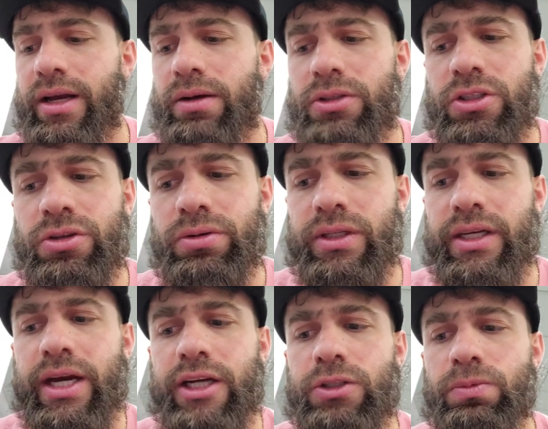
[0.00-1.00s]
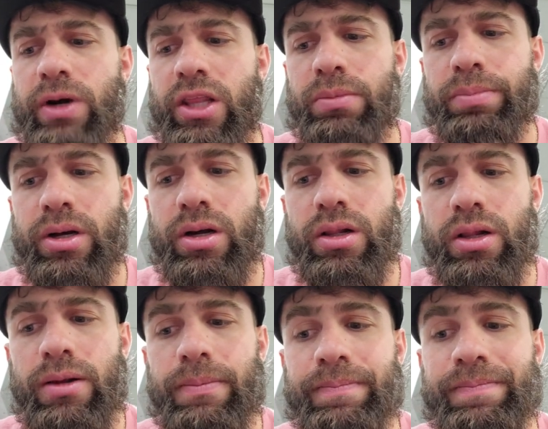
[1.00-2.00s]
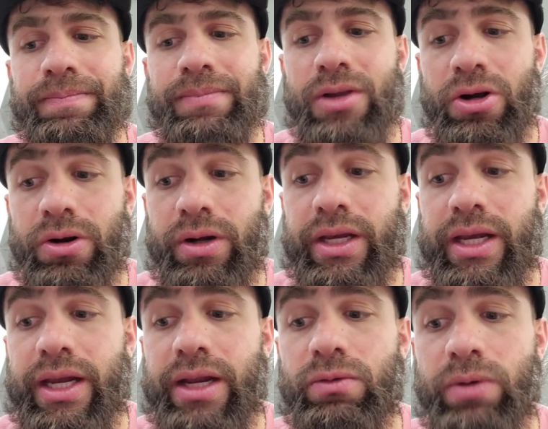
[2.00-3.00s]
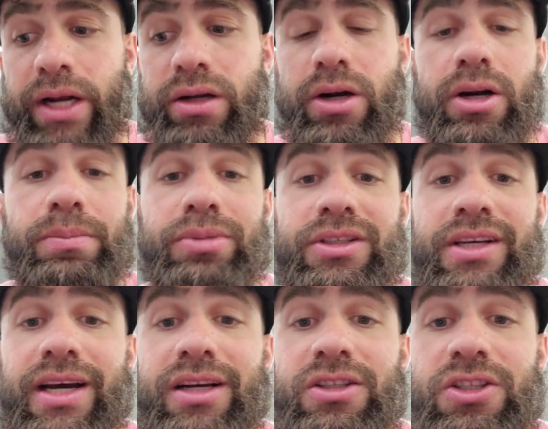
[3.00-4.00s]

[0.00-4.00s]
It was 2 attacks: Weather Ball, Hurricane, Wide Guard, and Protect.